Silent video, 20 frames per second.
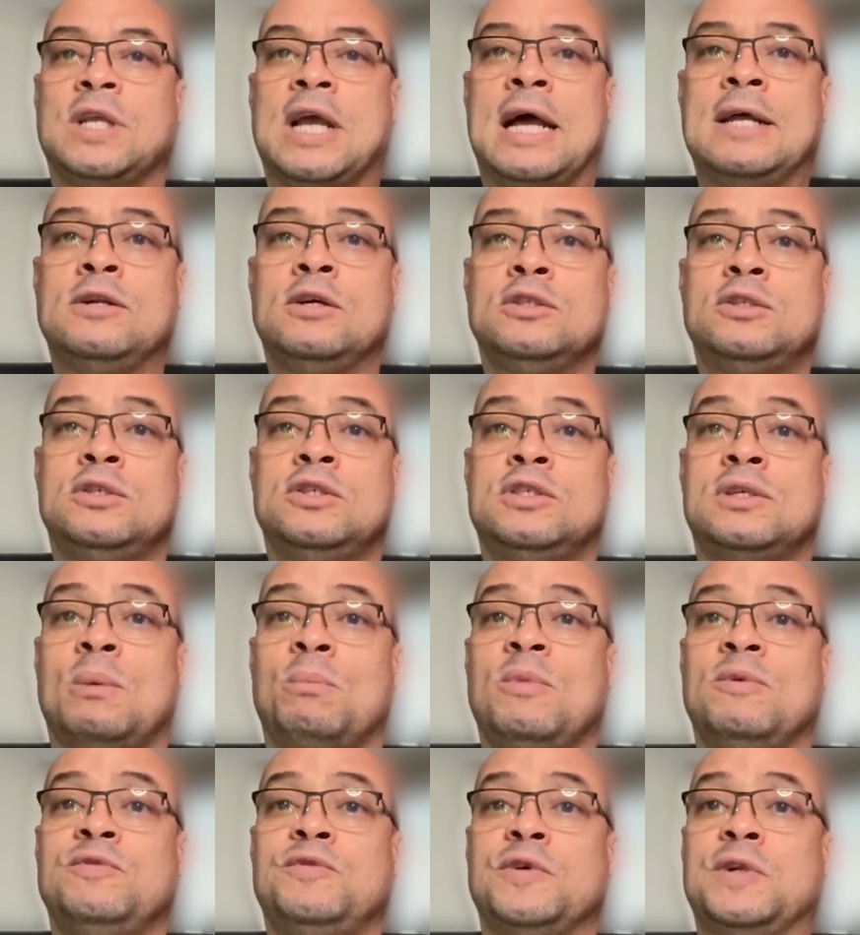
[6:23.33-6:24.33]
I know to
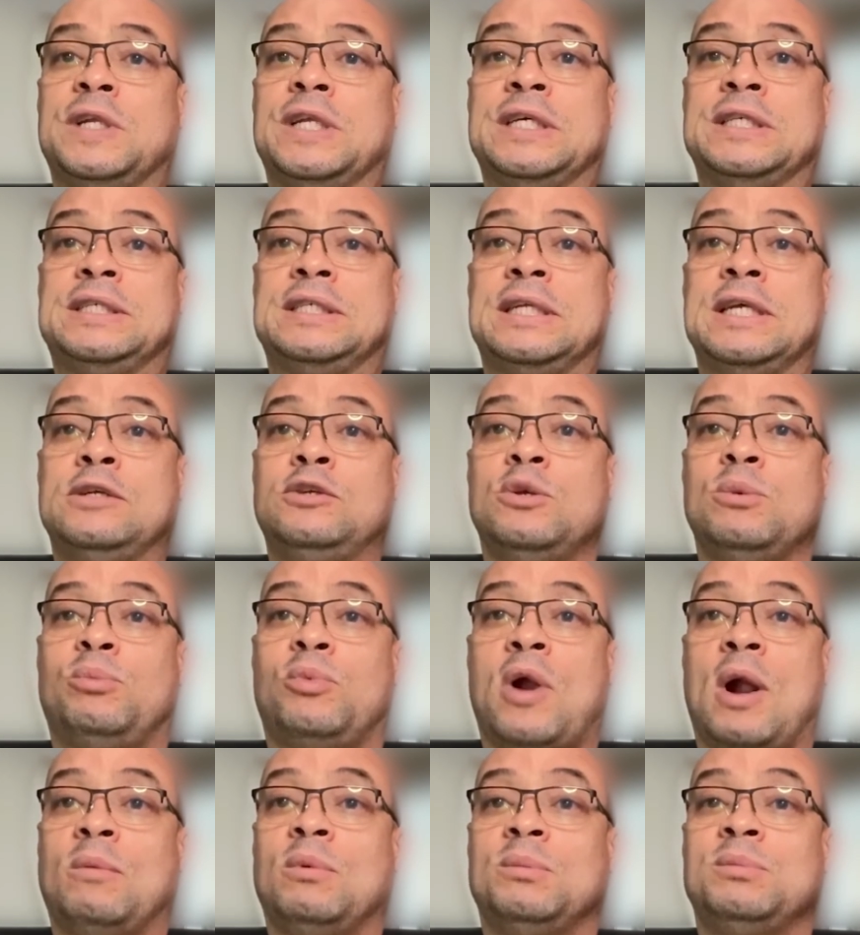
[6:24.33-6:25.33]
some of you listening, you
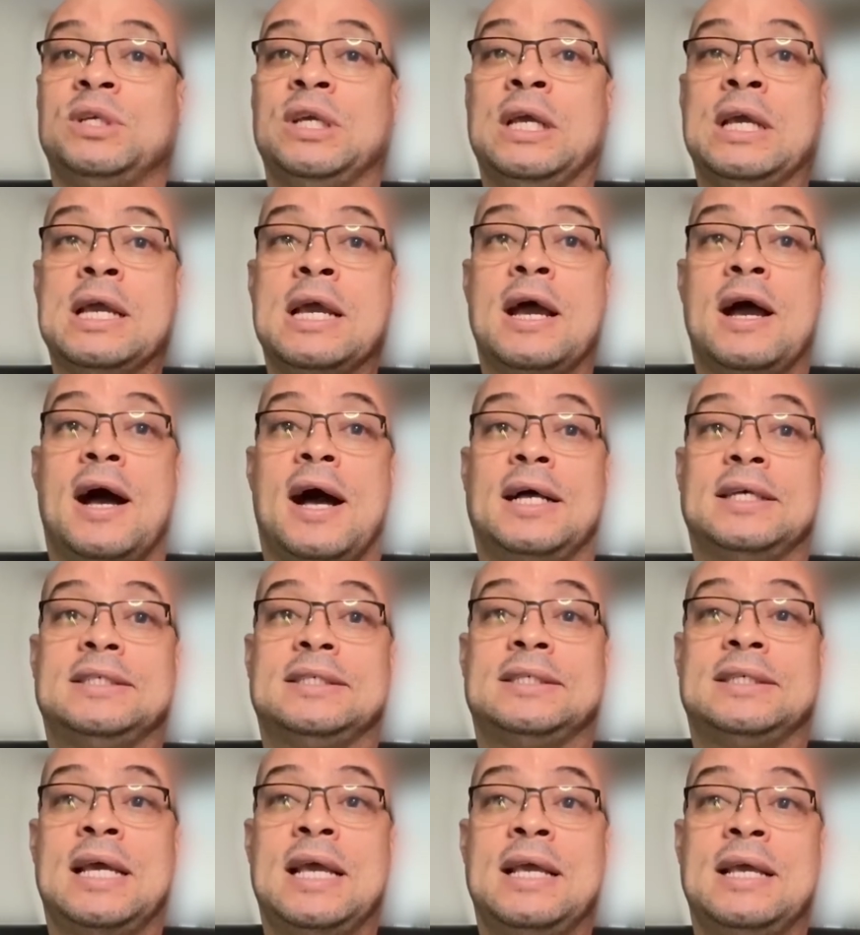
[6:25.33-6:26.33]
probably are
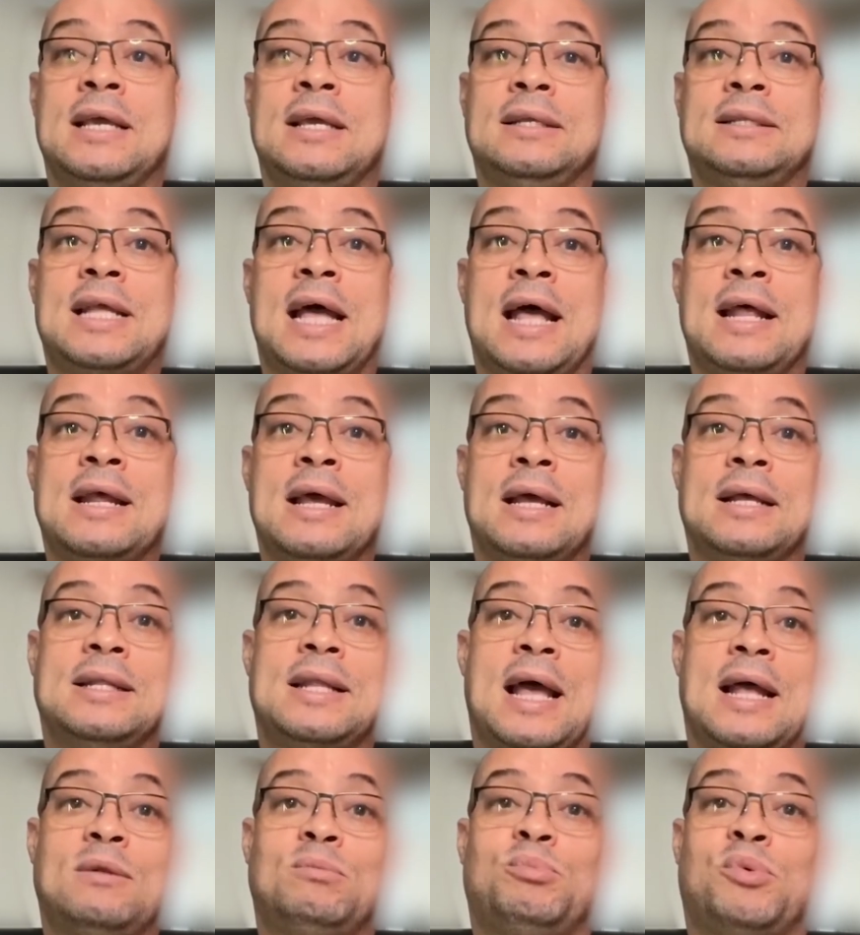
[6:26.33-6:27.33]
saying
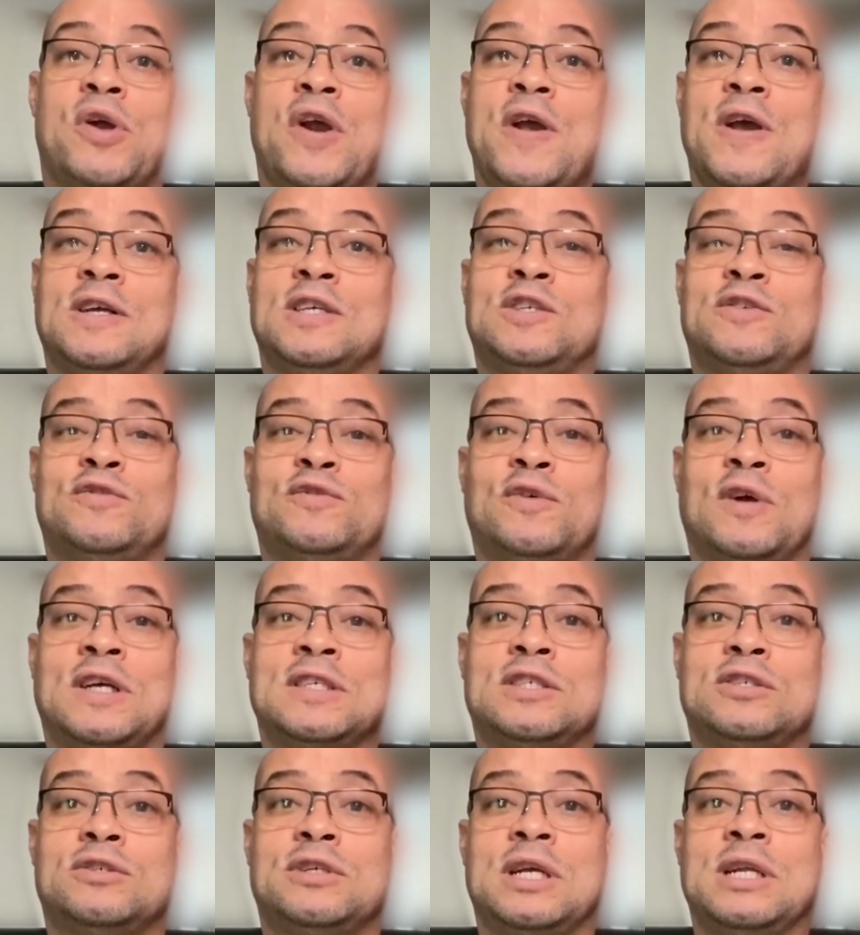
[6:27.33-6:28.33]
that prayer is
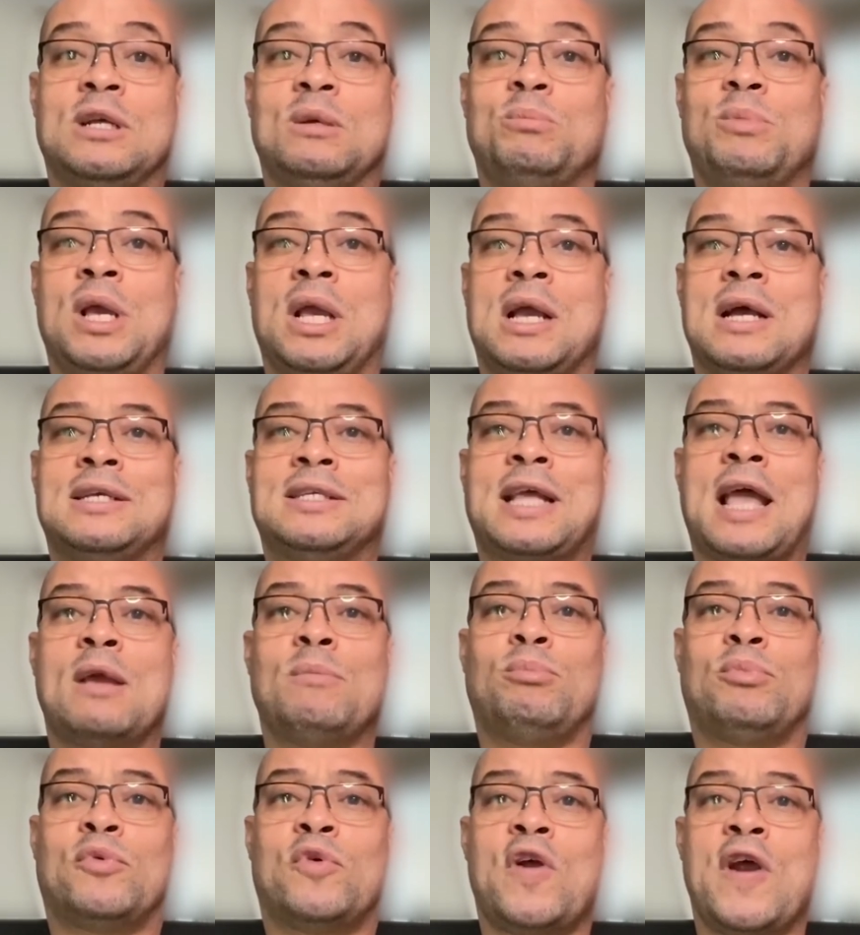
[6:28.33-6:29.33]
frustrating because I
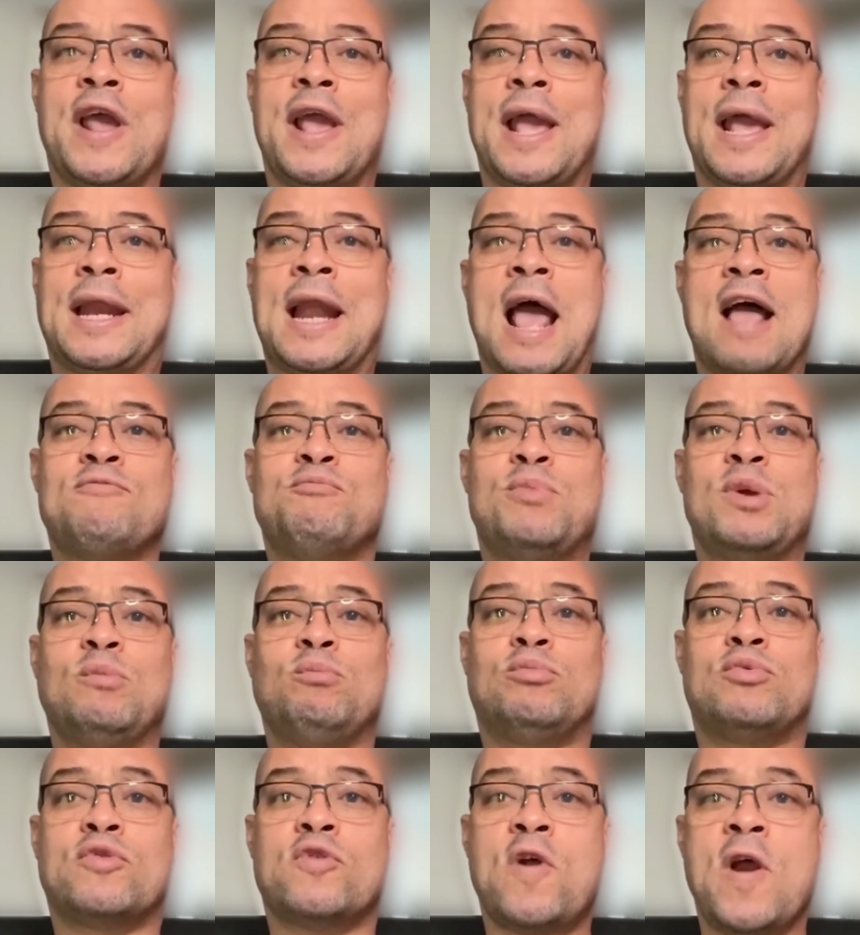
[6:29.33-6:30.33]
pray and I've been
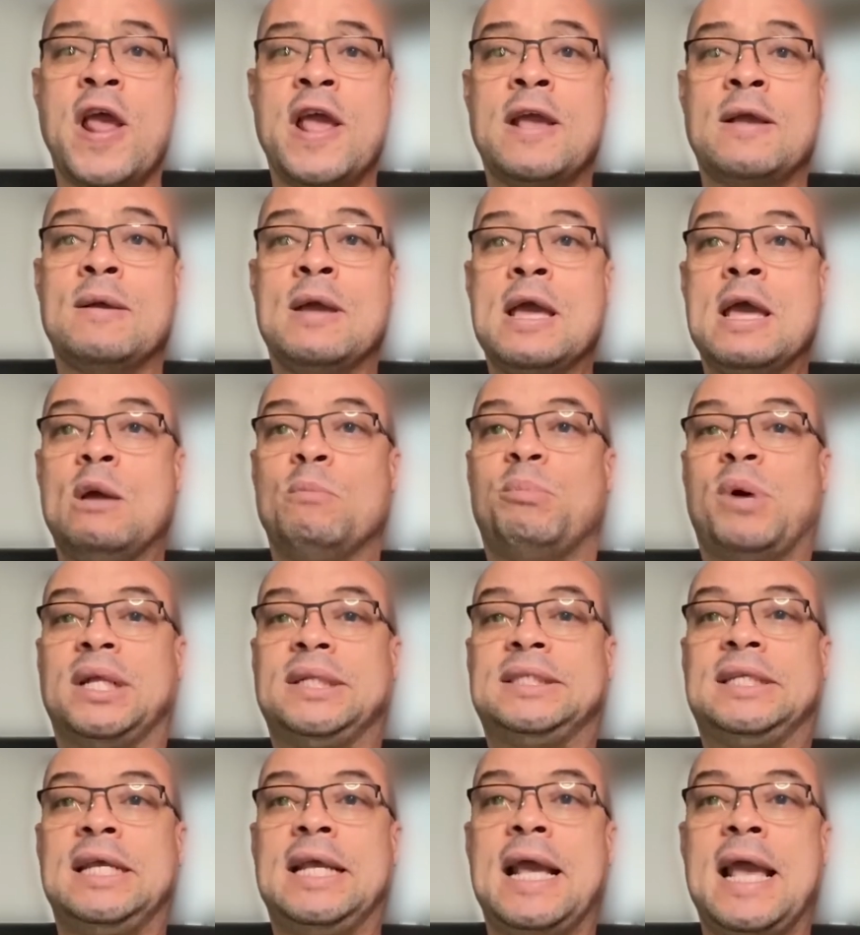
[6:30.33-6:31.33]
praying,
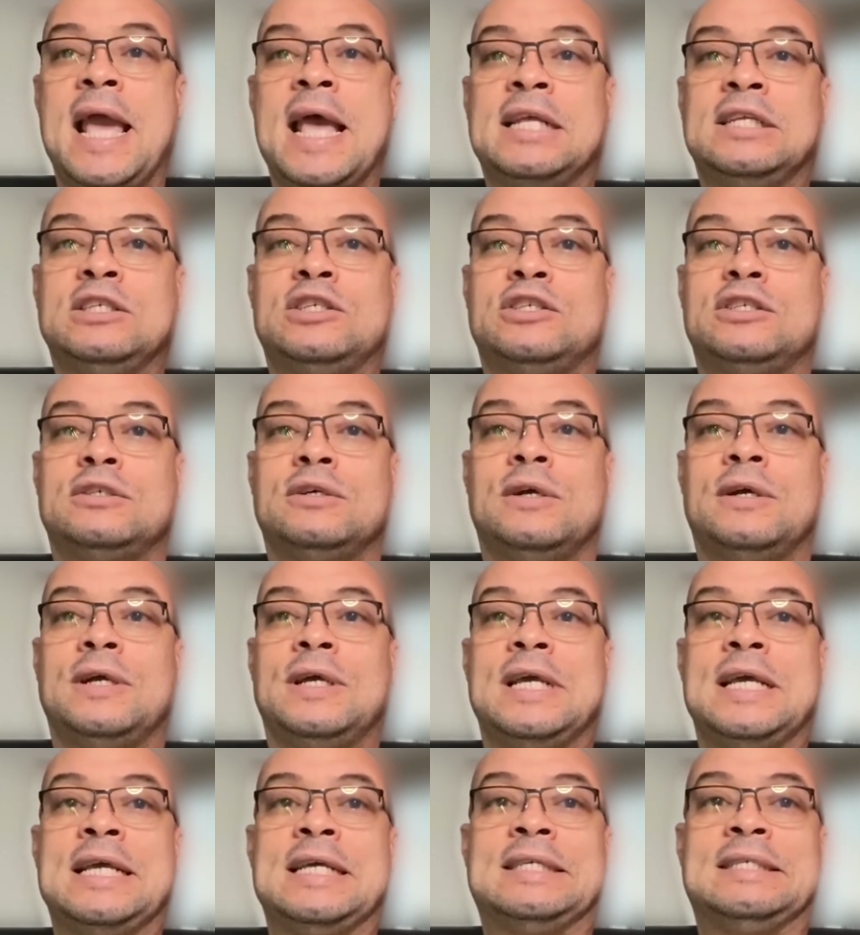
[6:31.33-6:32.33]
but the
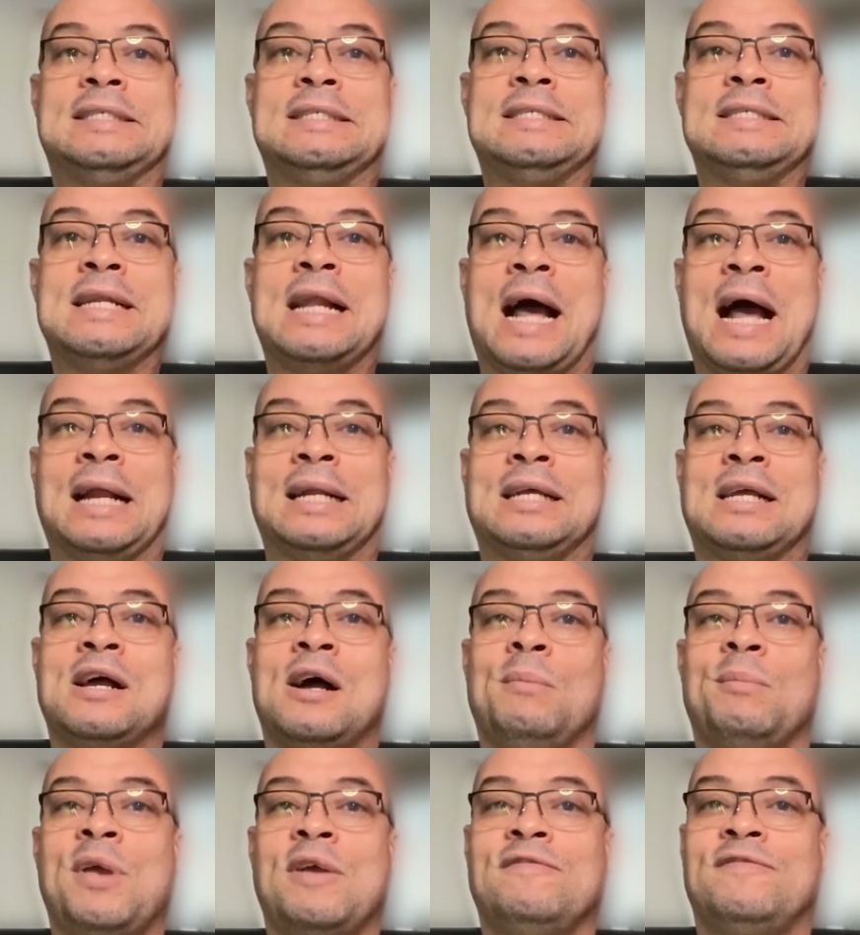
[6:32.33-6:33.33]
answer is not
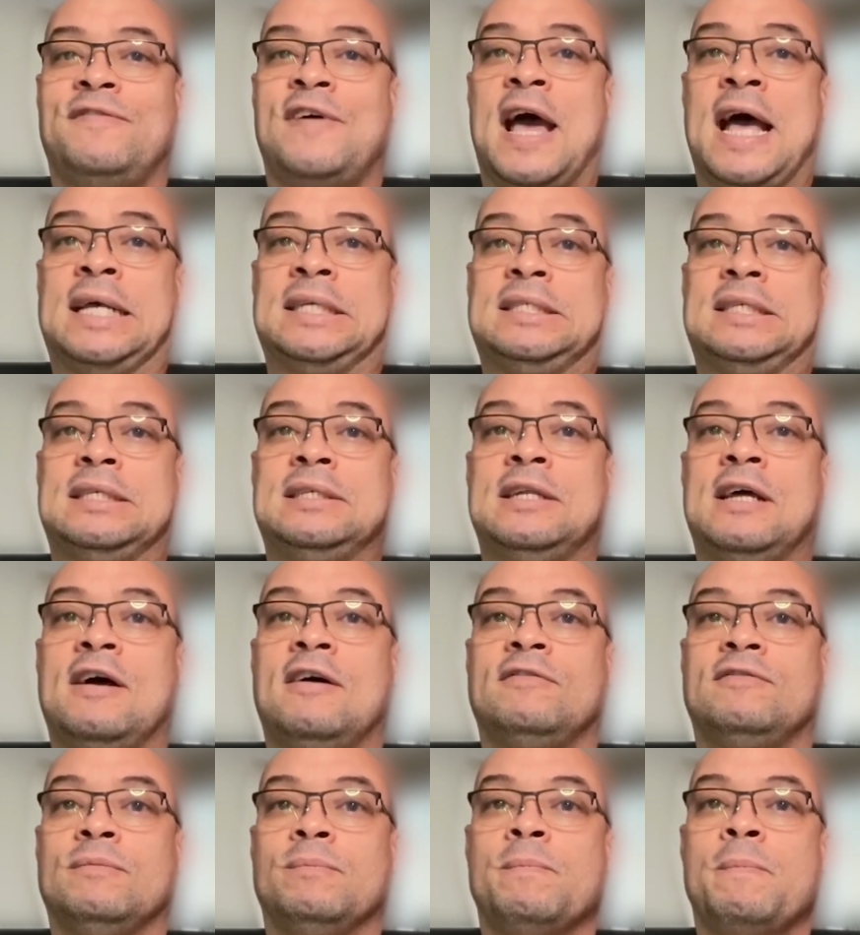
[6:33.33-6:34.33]
coming fast enough.